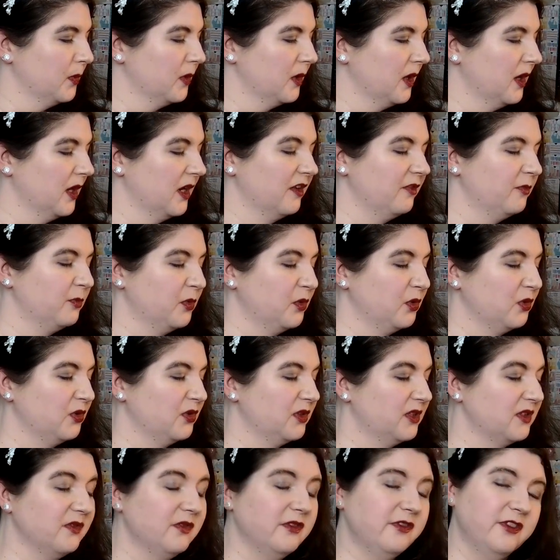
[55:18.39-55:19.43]
I've bought
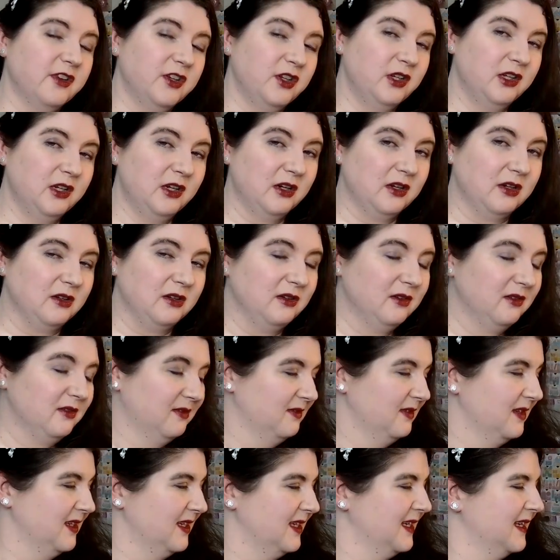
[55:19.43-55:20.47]
some fun yarn.
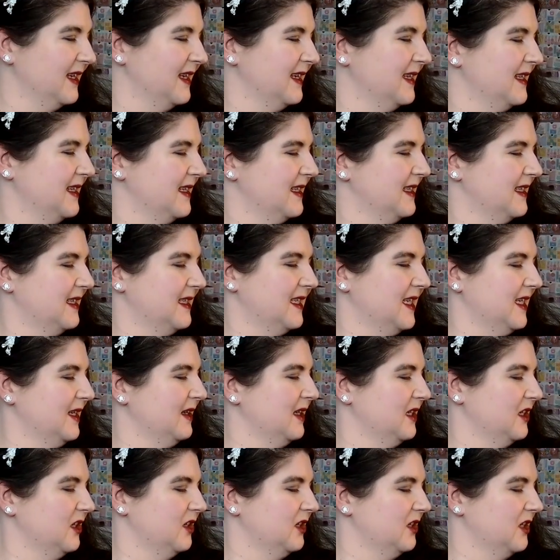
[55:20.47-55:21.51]
So I
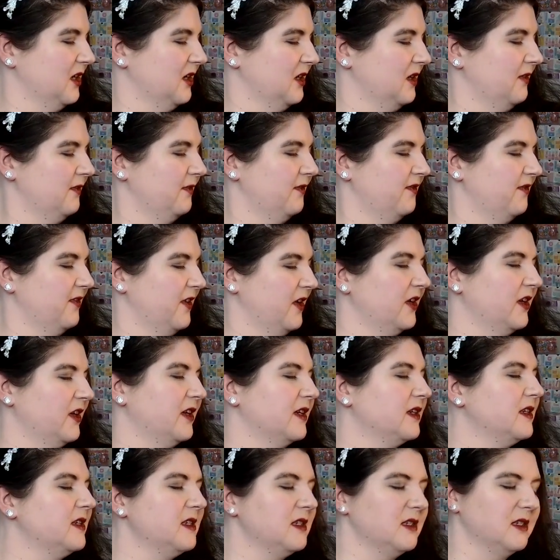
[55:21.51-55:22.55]
shall show you
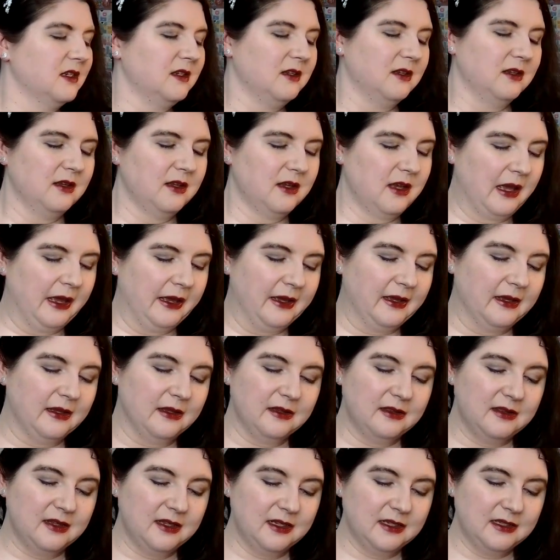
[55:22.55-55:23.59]
first.
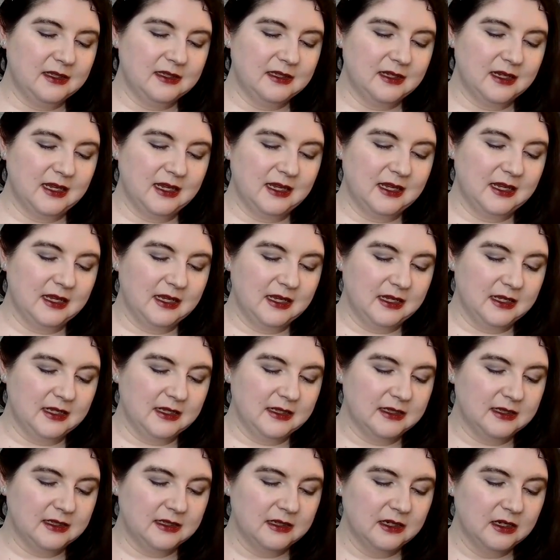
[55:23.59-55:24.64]
This
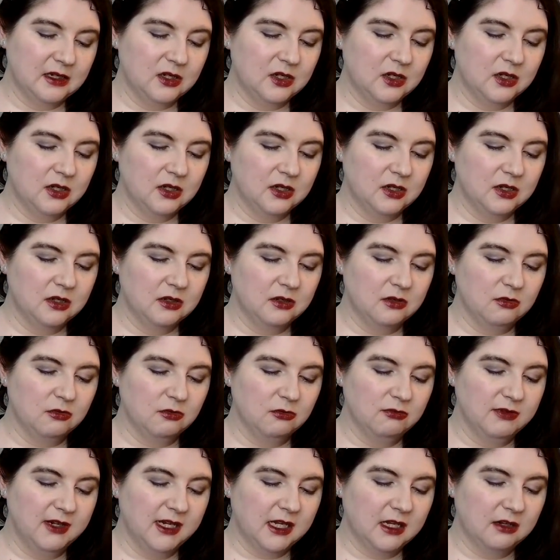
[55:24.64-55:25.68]
is
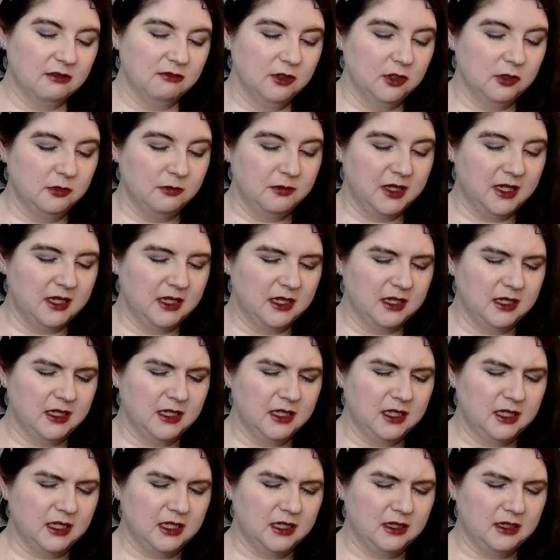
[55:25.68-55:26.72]

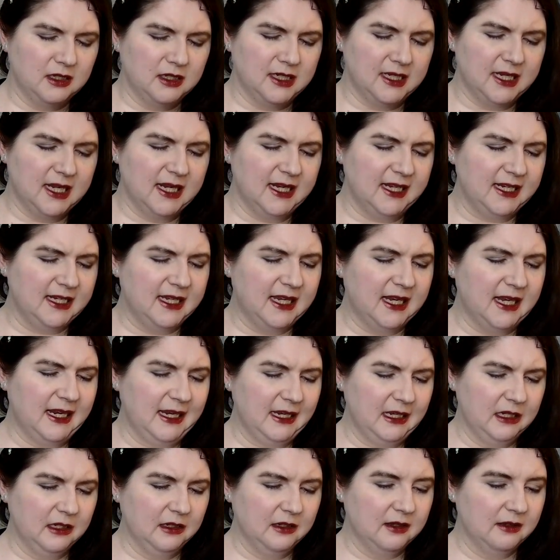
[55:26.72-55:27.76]
Rikurumi Nilly
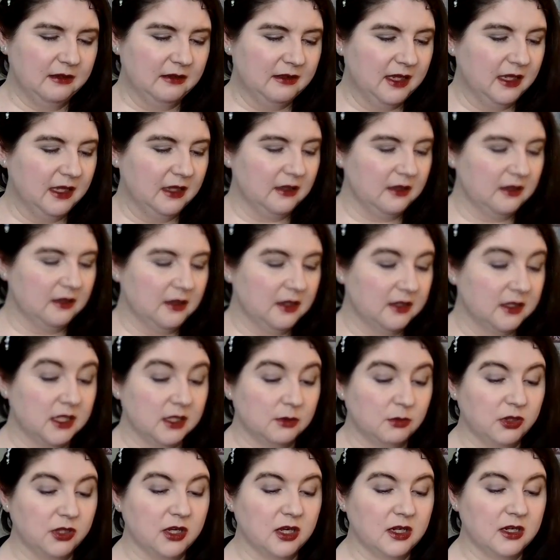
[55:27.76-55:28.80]
Nilly, I think. I don't know
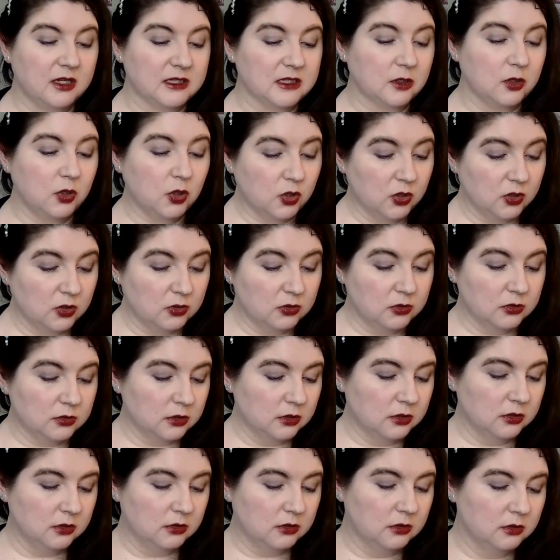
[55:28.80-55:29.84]
what the colours are called.
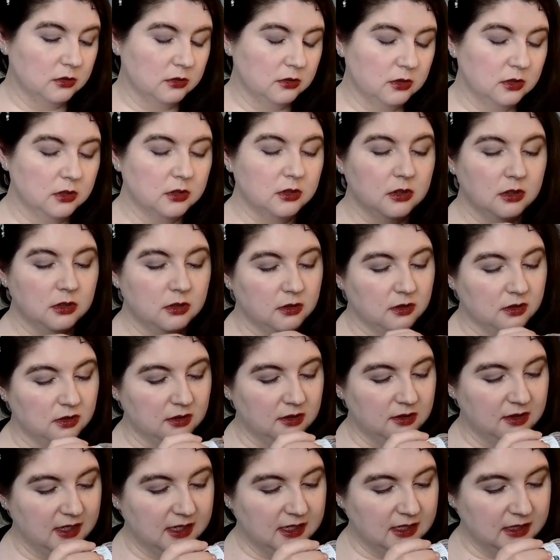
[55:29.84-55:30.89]

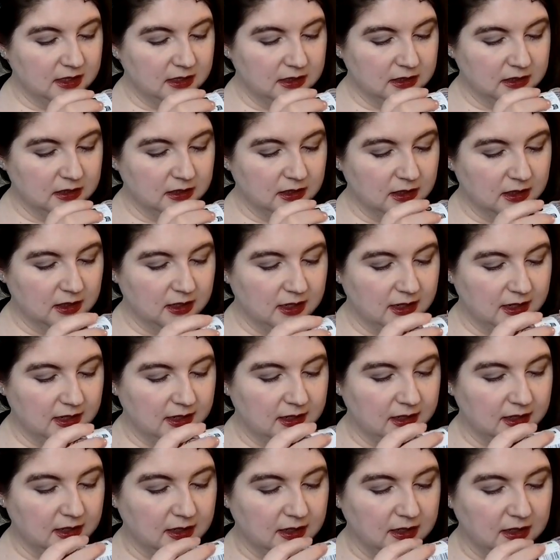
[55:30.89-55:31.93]
This
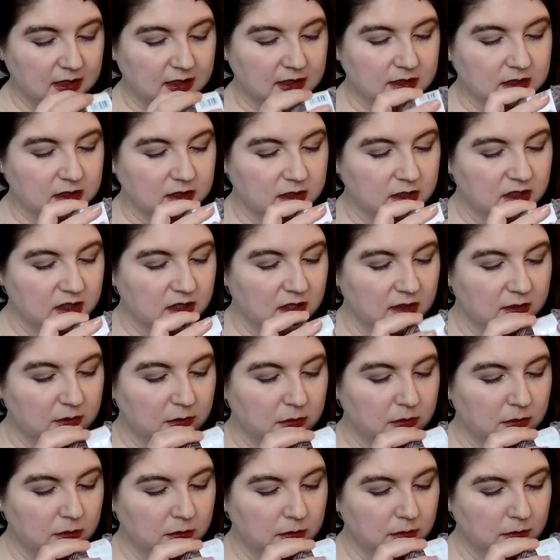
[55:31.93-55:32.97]
is
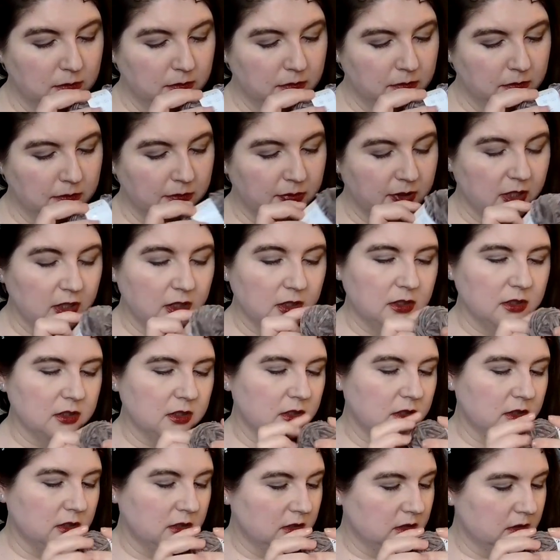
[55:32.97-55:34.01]

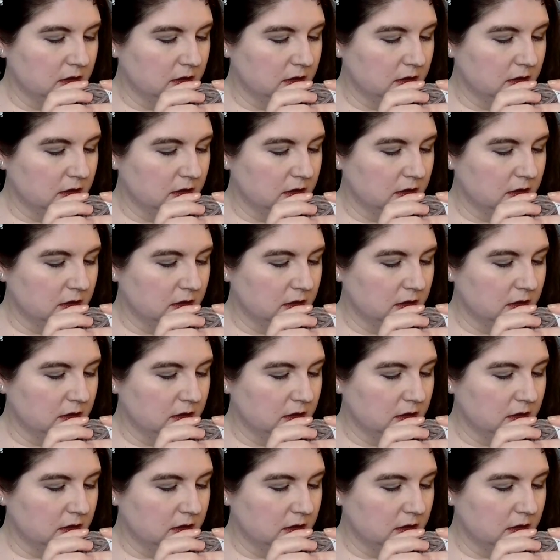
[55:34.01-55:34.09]
number